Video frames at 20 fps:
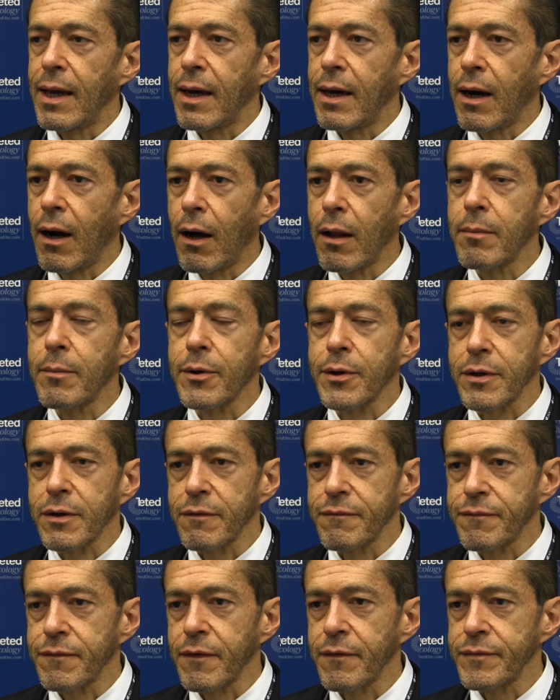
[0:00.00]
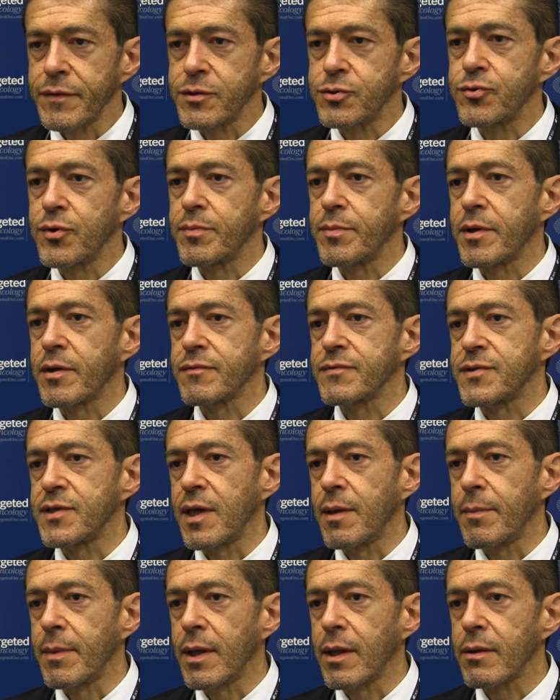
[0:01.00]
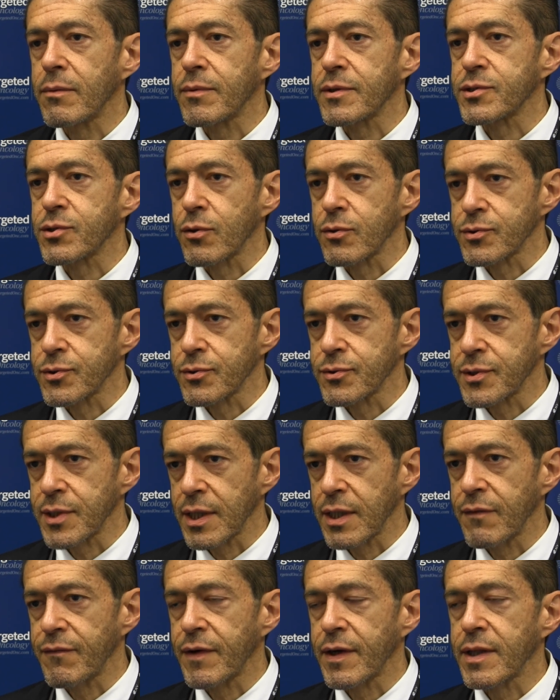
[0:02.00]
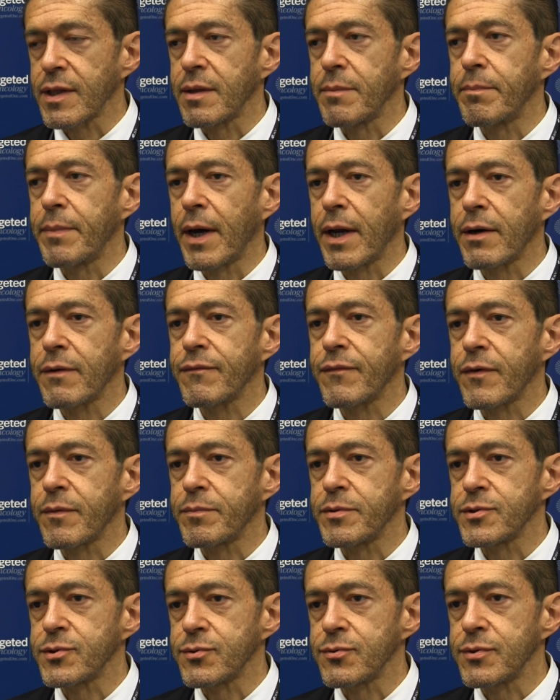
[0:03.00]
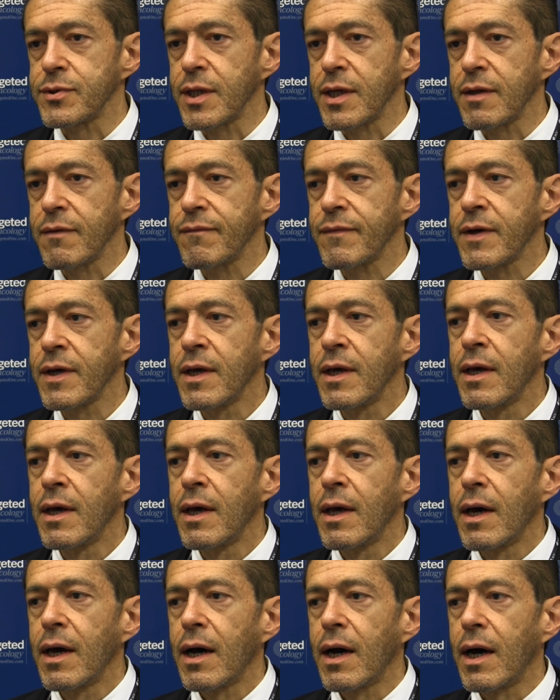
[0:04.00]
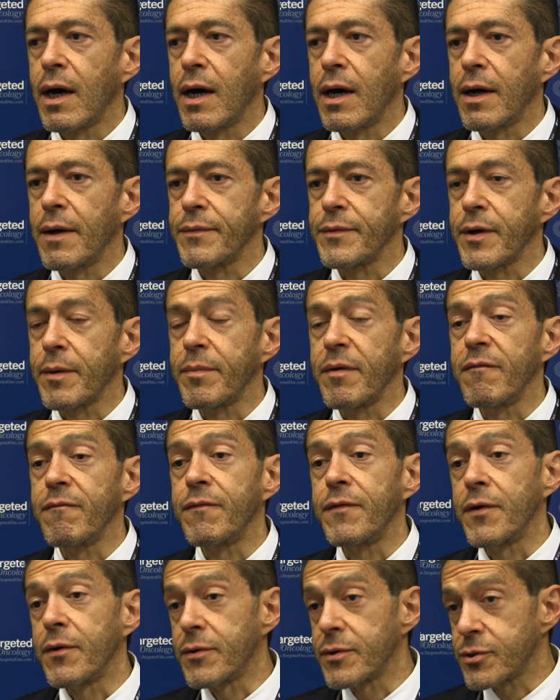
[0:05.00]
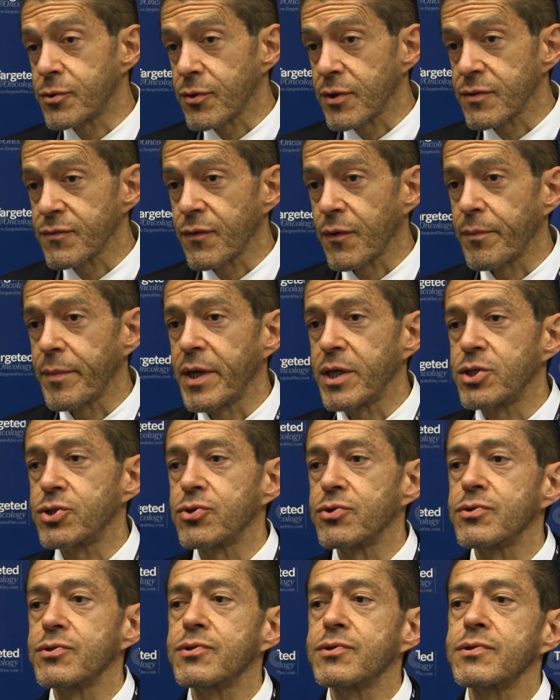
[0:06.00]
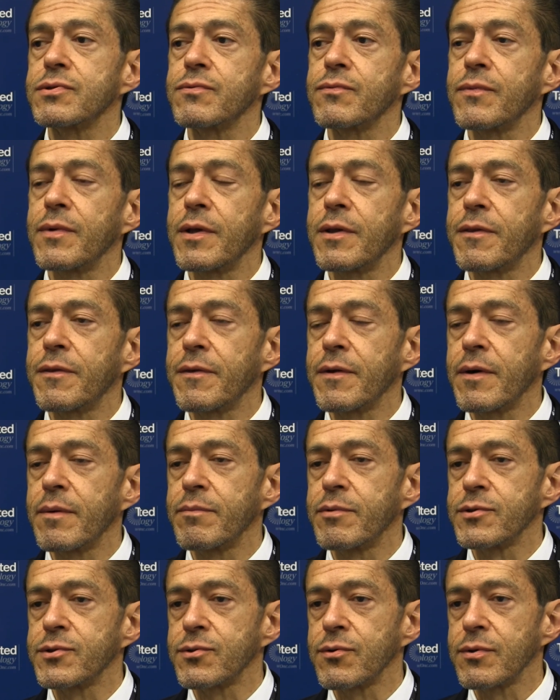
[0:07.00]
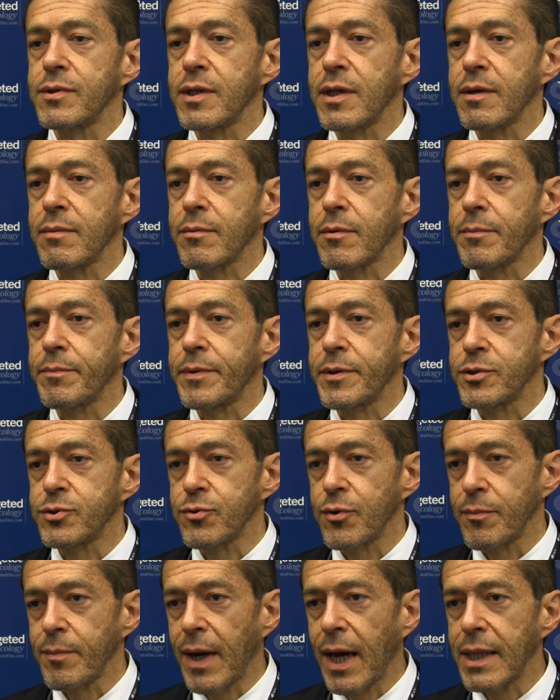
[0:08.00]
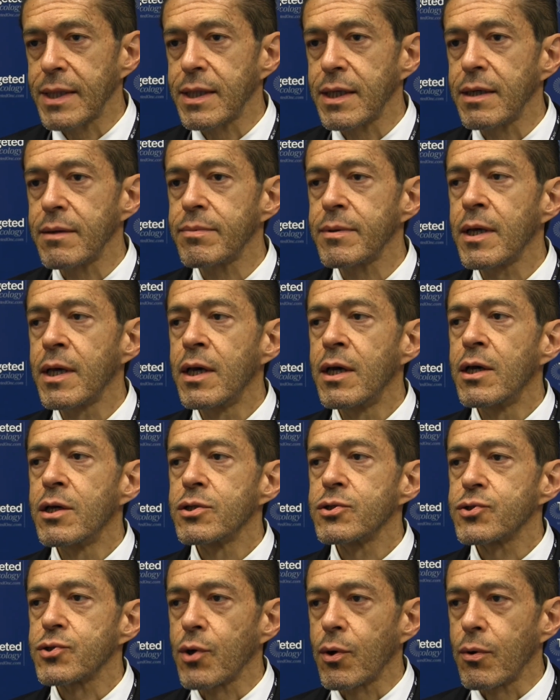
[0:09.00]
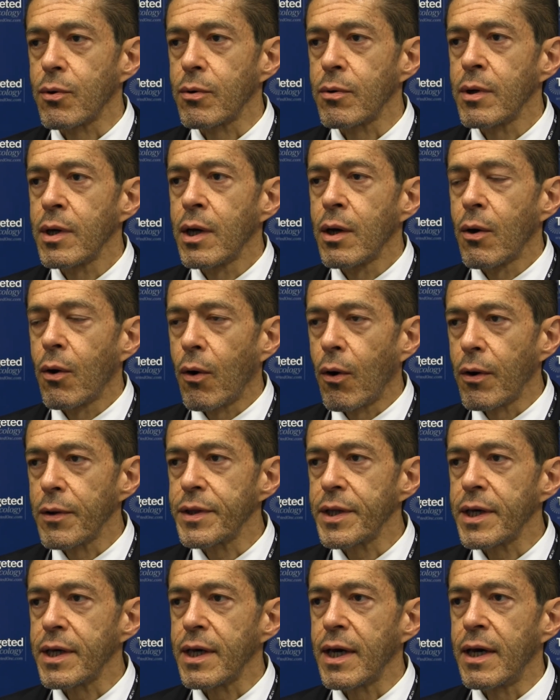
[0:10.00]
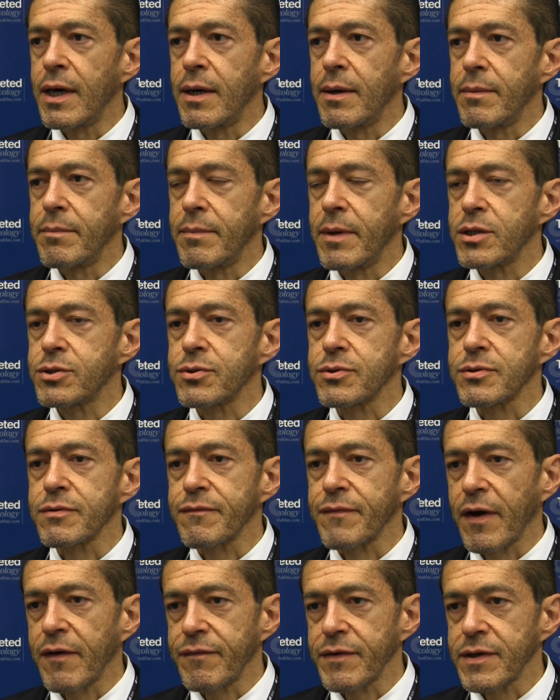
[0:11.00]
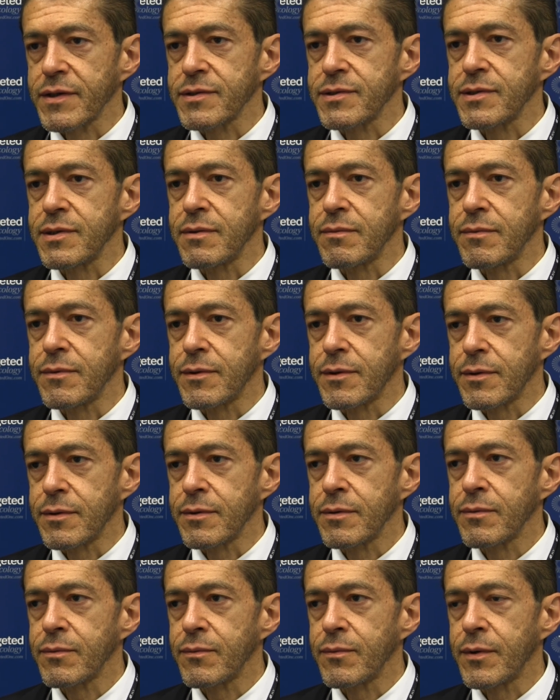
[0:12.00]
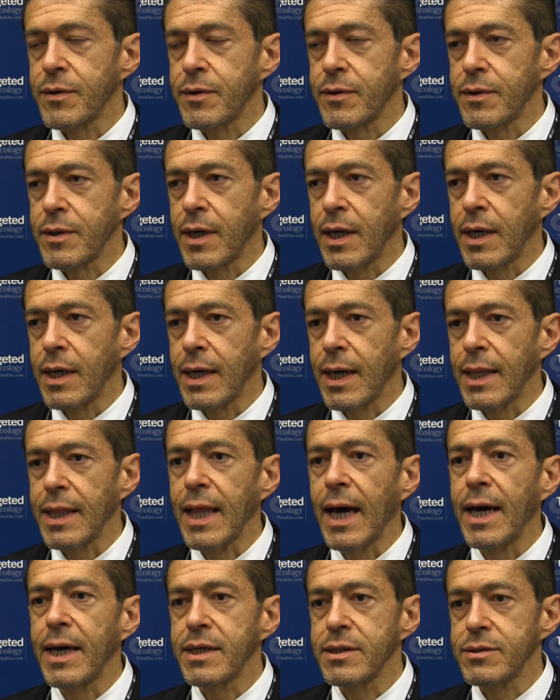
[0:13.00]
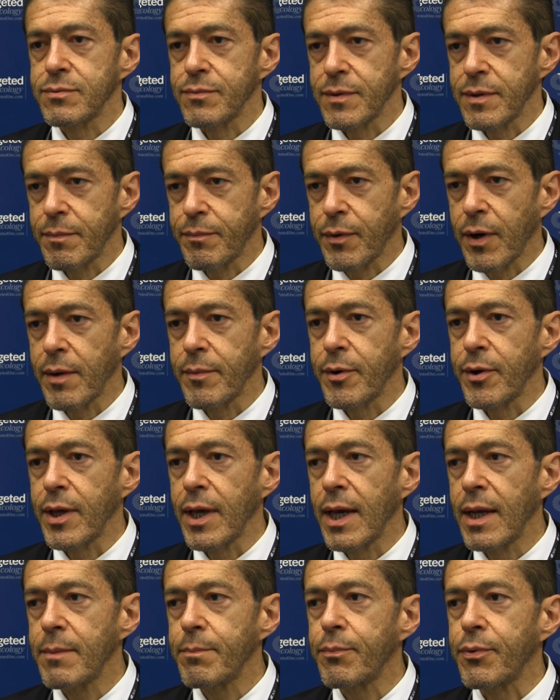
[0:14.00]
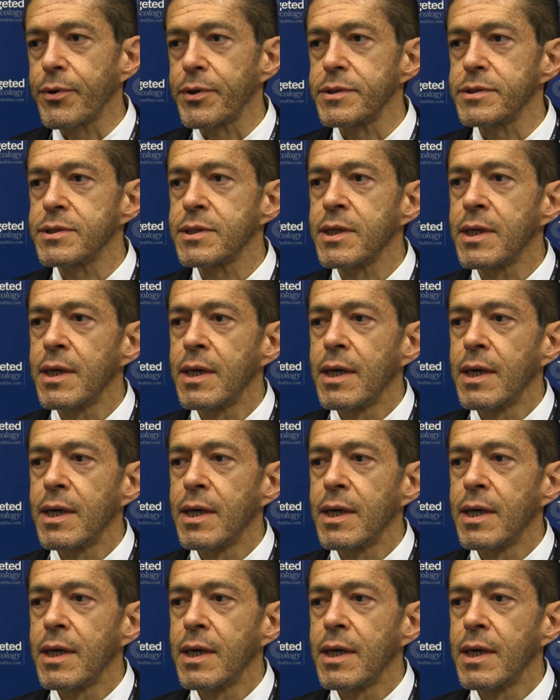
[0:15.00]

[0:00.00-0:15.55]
hallmark of, of, the treatment of CML, was also significantly better for bosutinib. Uh, there have been fewer transformations with uh, bosutinib compared to imatinib. So all the uh, measures of efficacy were, were uh, aligned with the primary endpoint.